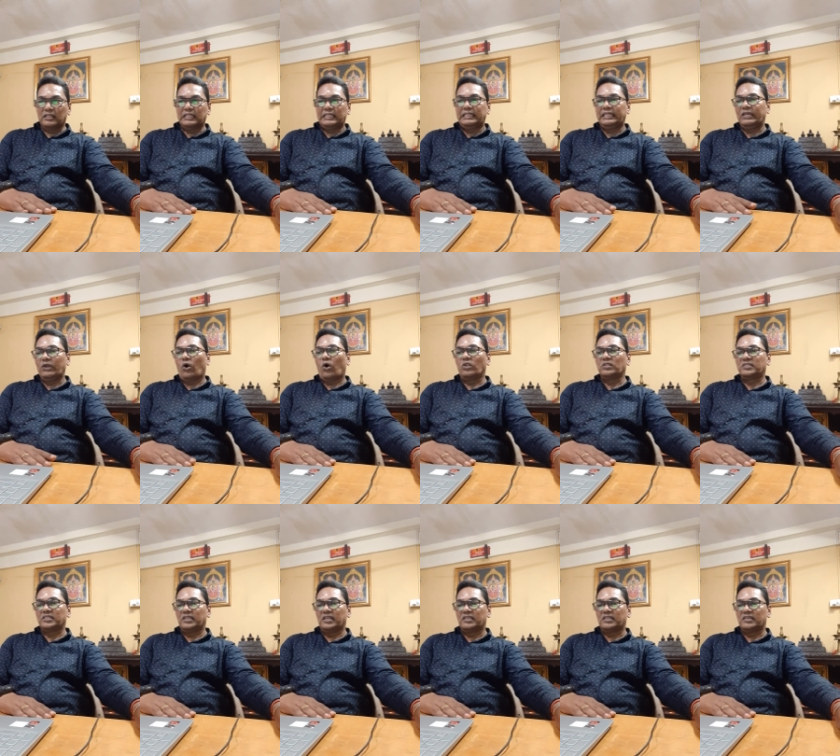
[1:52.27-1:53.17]
the
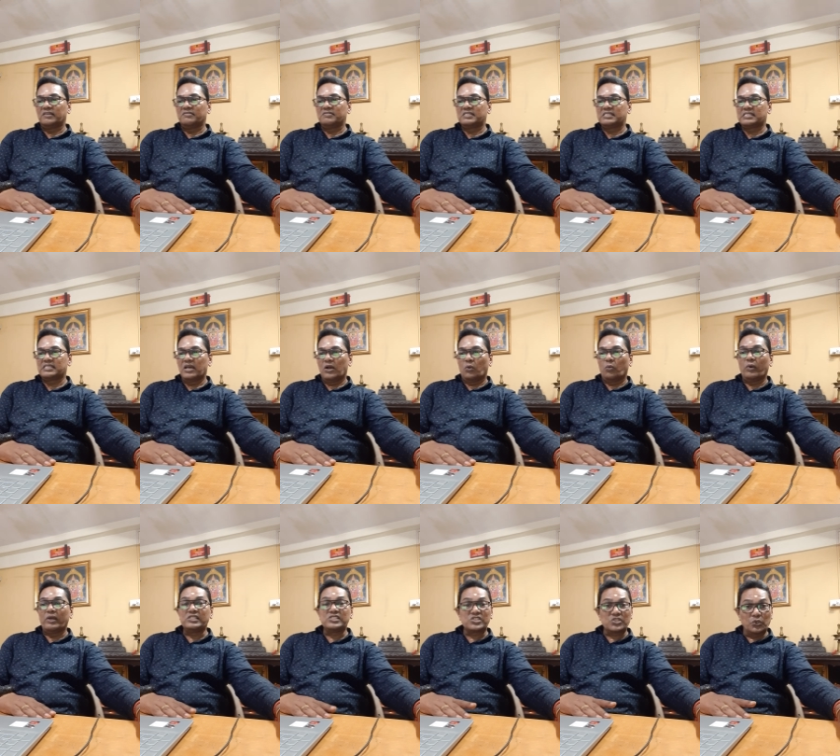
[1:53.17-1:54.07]
alternatives
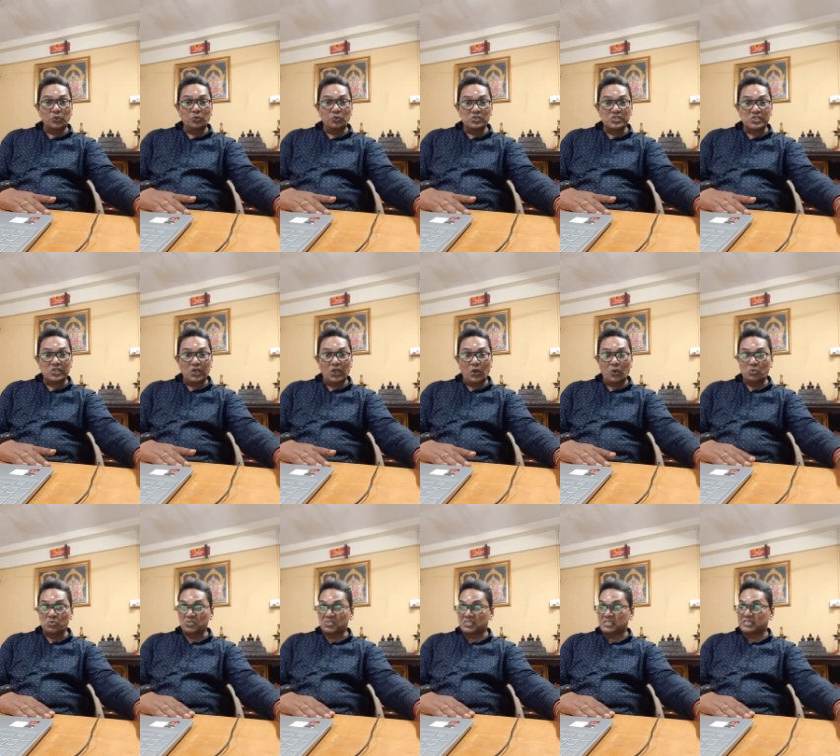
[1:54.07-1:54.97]
when schools
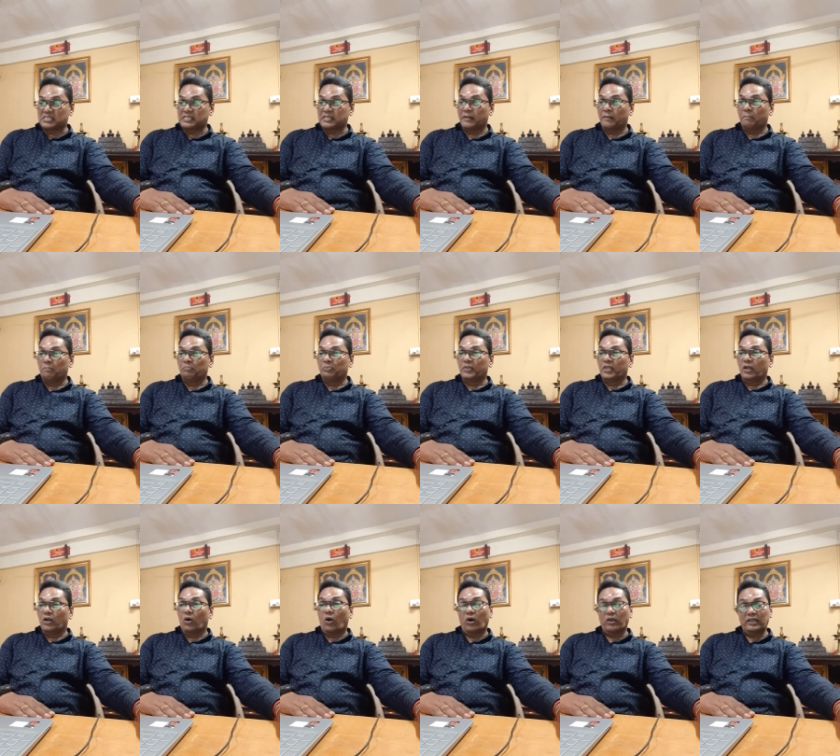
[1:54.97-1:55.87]
close?
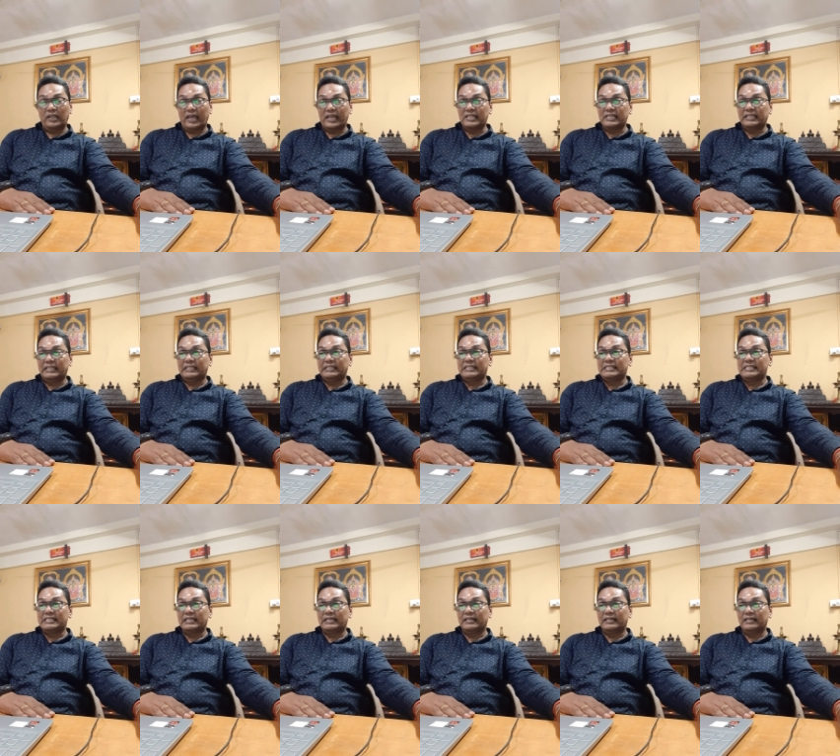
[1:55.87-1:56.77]
Online
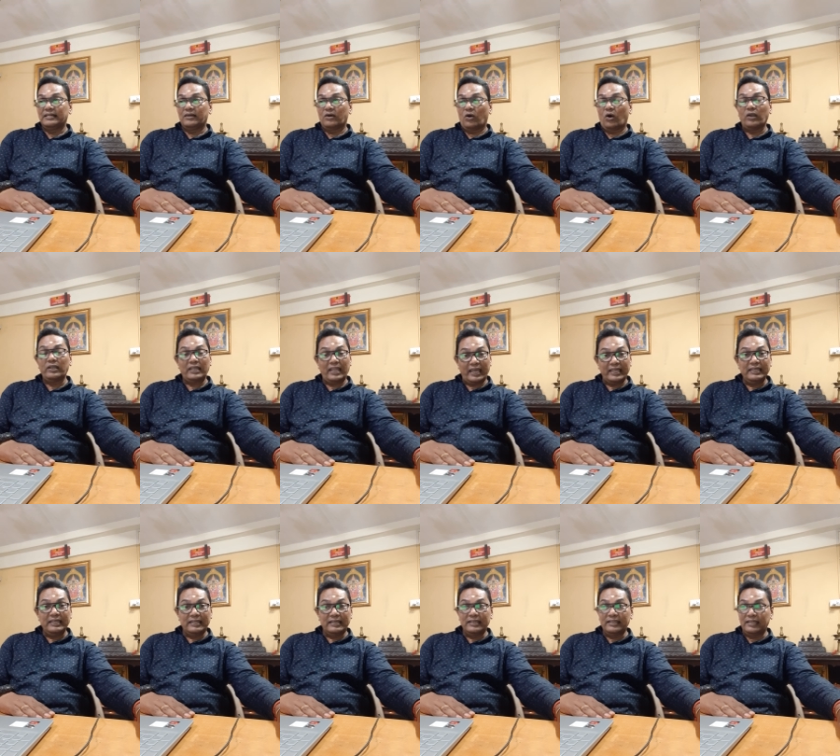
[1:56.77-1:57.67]
online
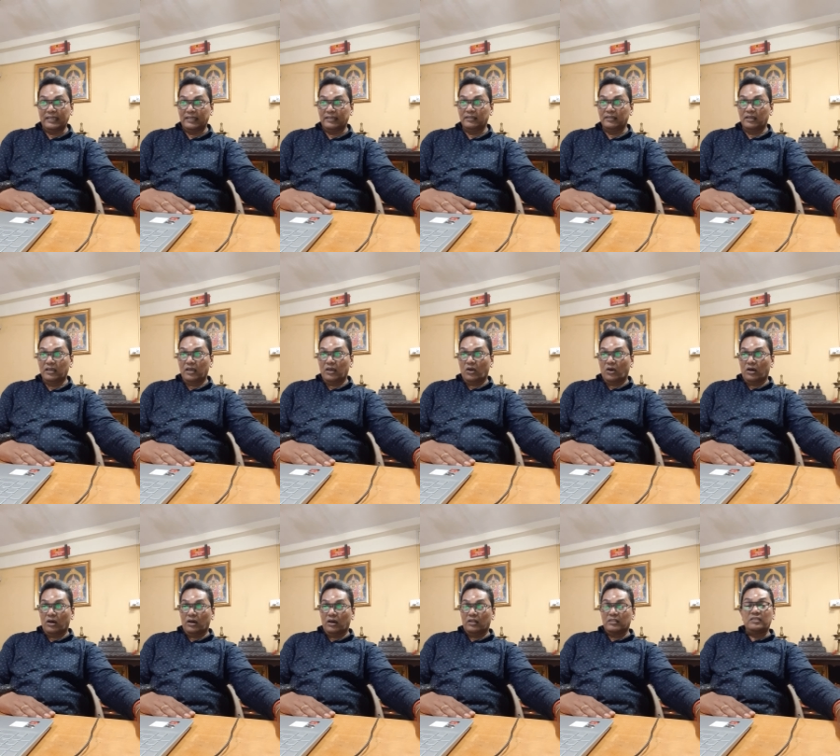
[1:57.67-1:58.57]
learning
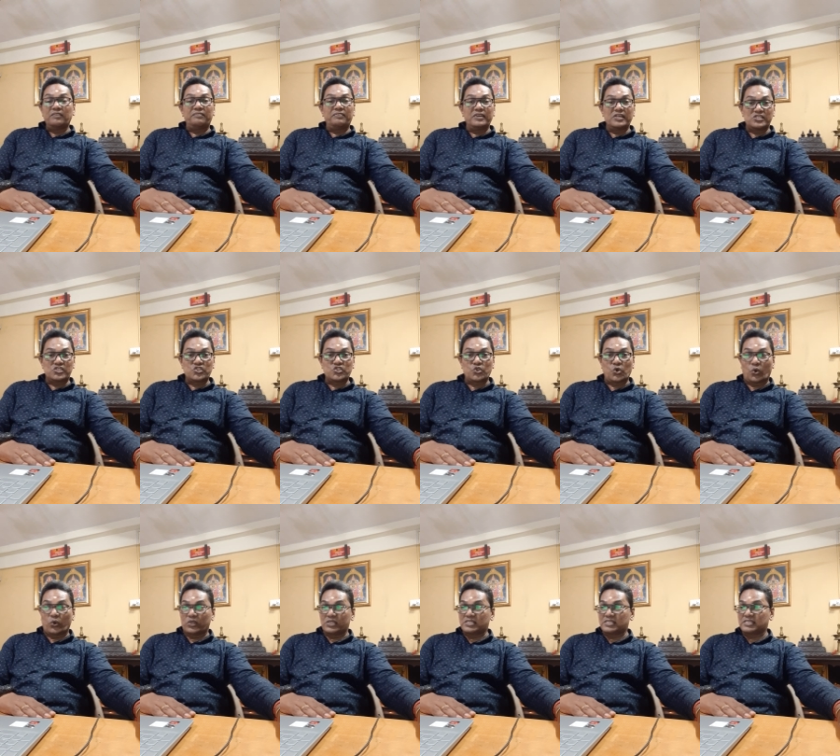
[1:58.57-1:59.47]
the first
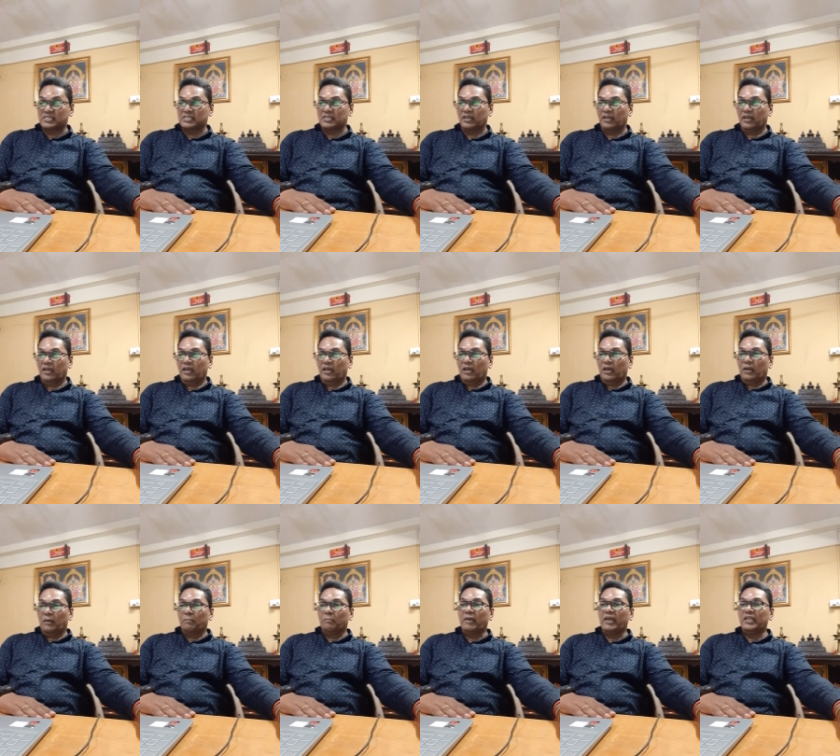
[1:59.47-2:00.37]
choice.
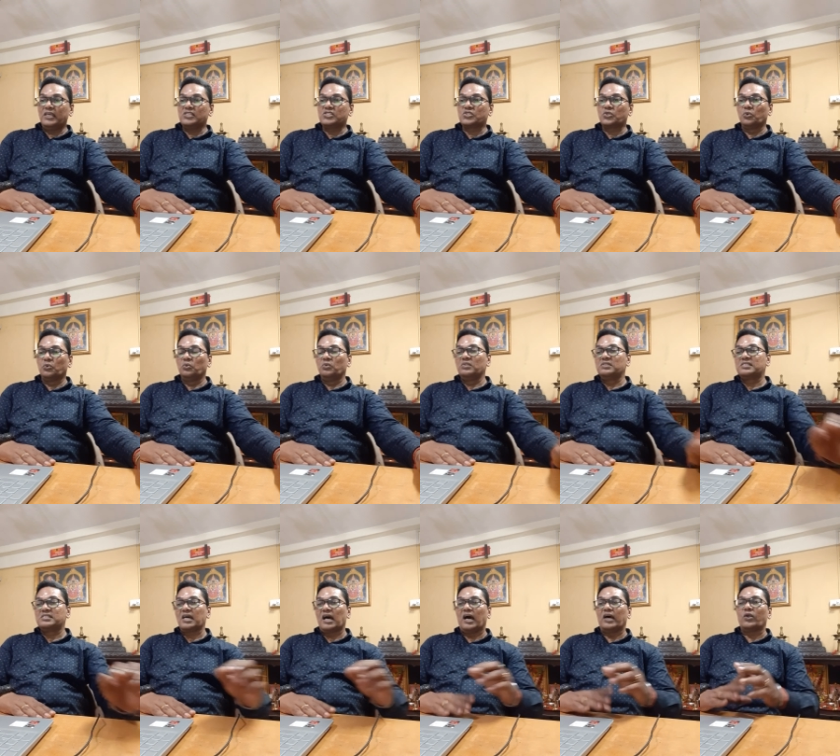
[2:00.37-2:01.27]
Many
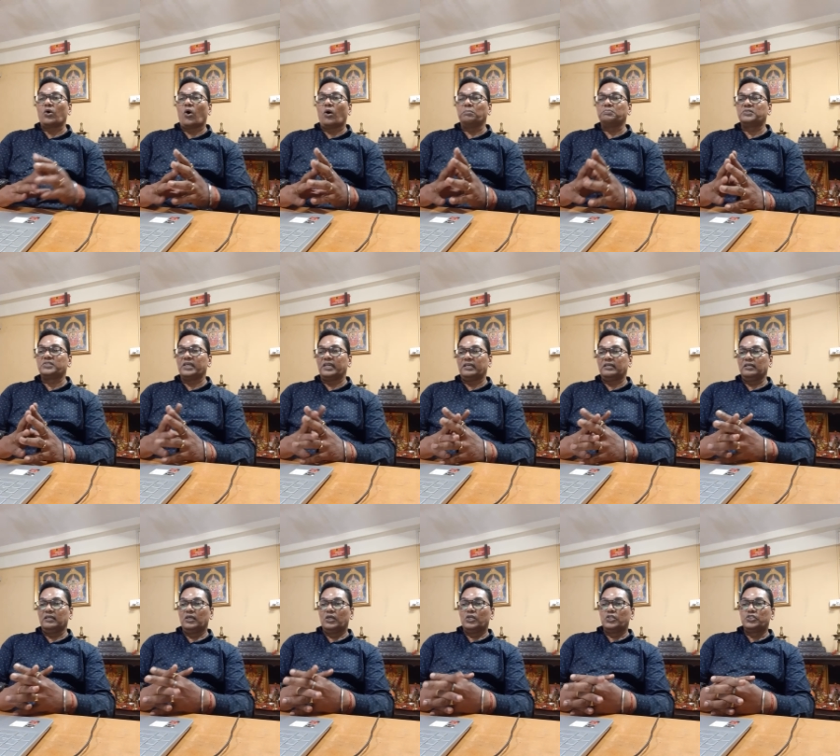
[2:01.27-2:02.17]
schools are opting
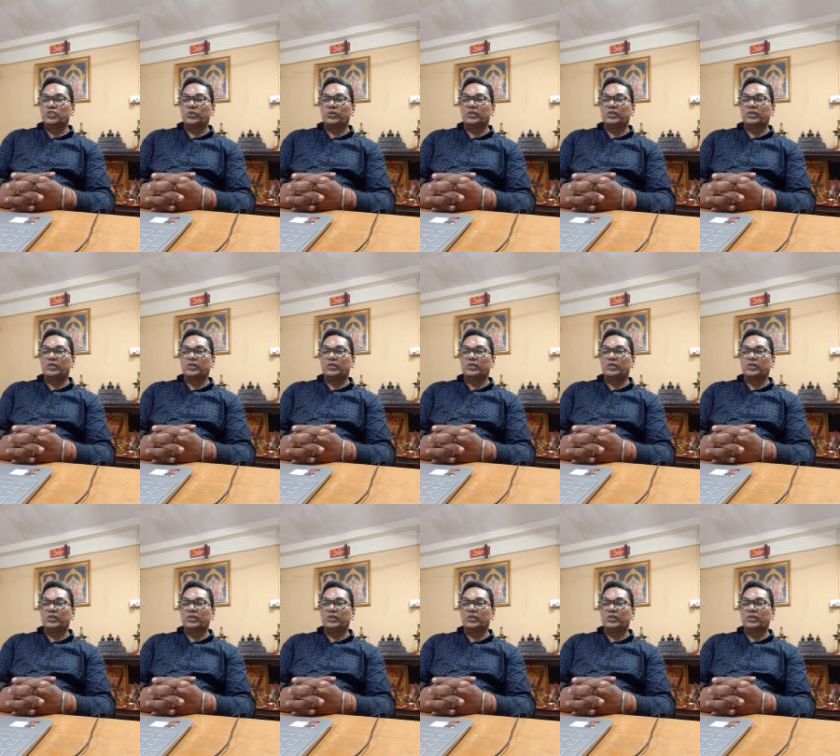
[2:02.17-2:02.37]
to